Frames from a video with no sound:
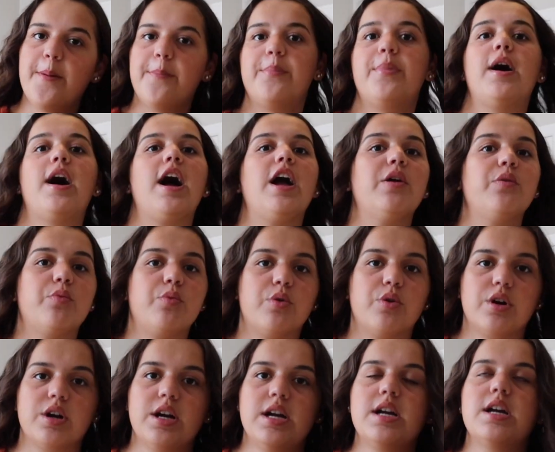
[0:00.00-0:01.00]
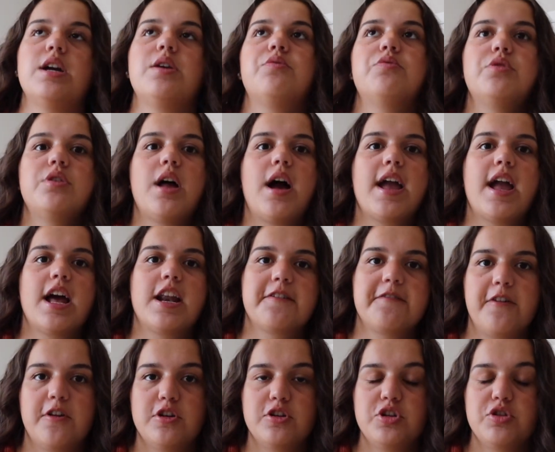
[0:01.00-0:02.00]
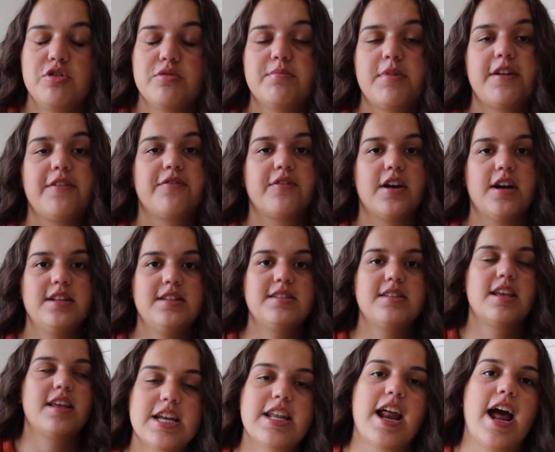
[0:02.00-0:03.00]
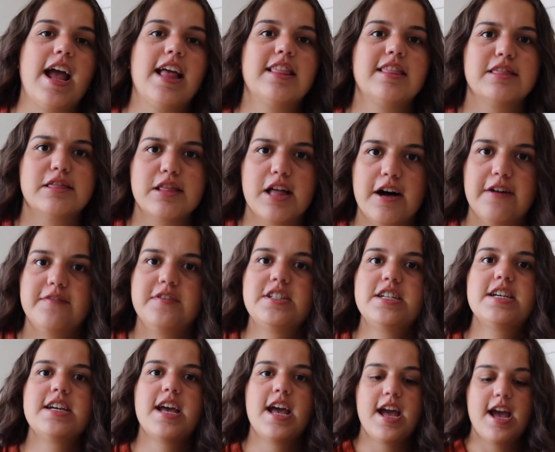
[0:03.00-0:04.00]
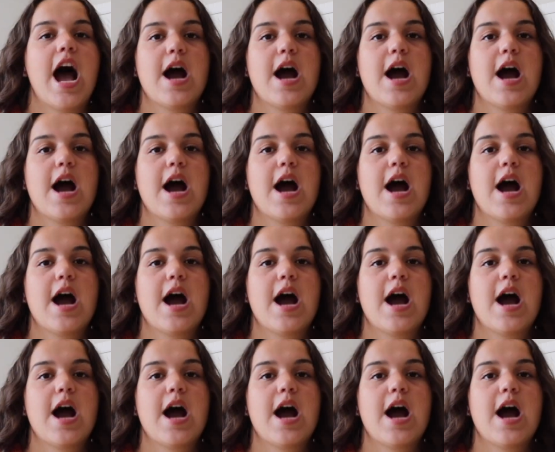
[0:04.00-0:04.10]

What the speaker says: but I wore it when I had a photo shoot with my friends and I loved it.